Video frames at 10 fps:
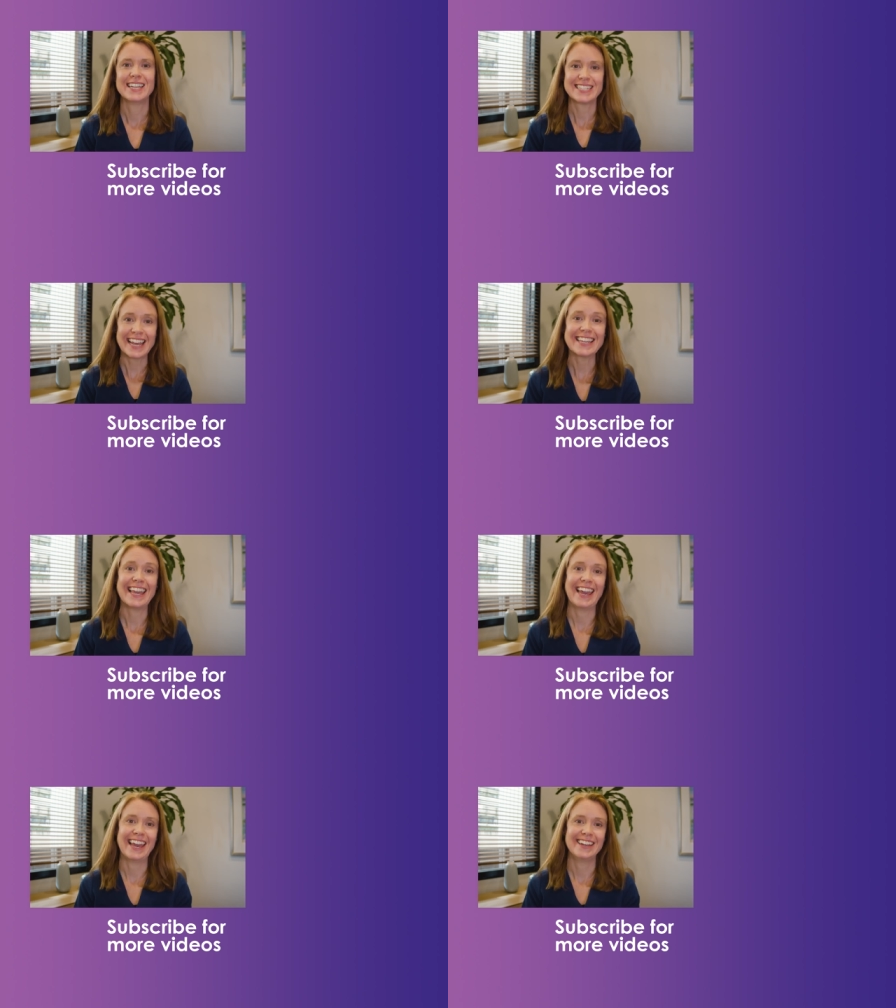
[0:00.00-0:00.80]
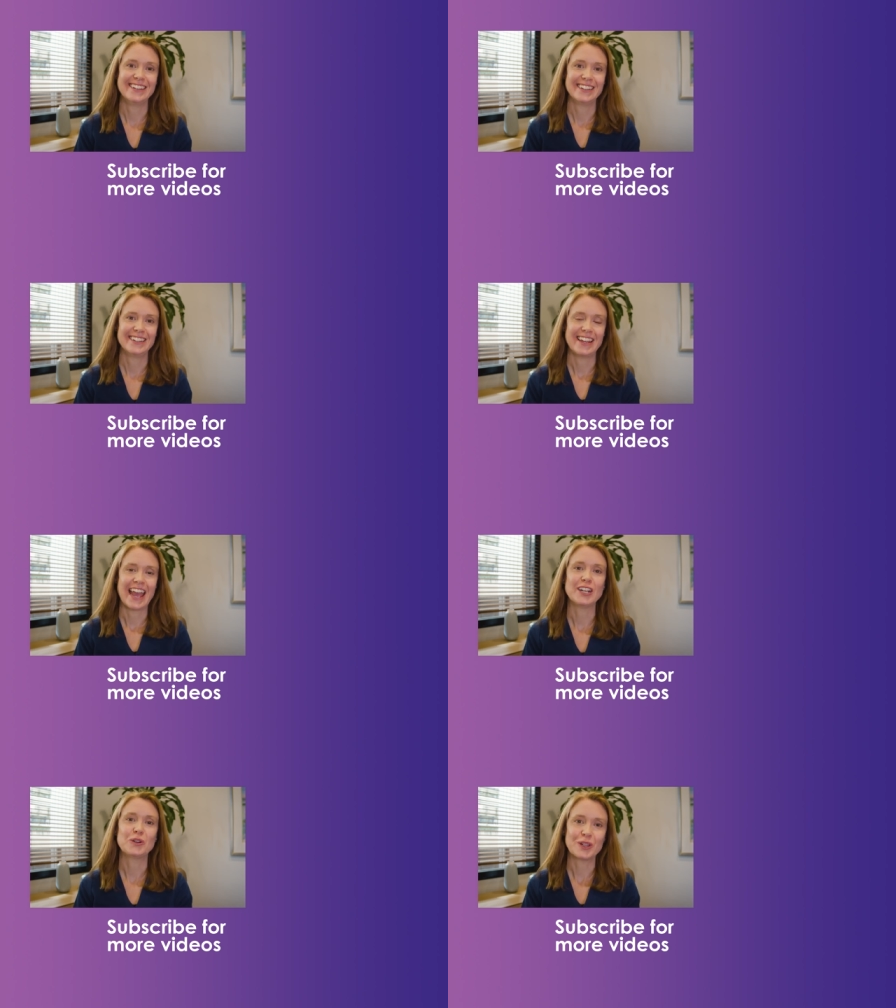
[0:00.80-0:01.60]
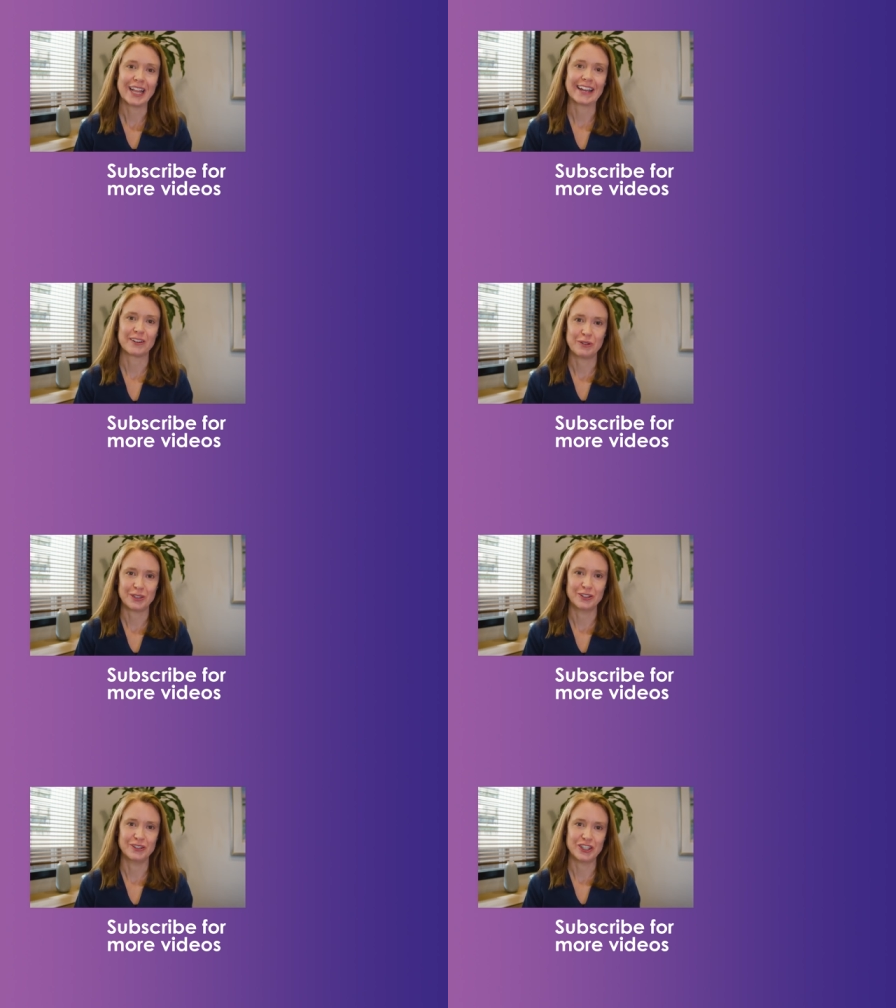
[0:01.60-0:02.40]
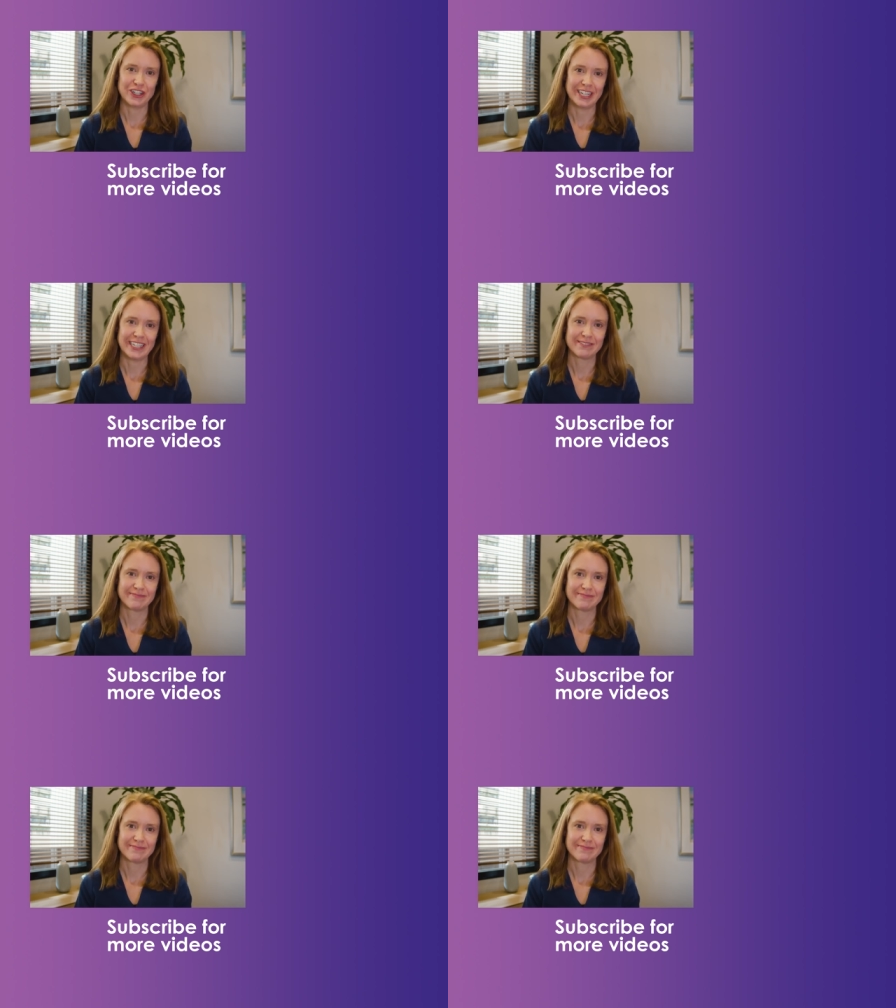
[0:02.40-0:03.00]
Take care and good luck with your journey.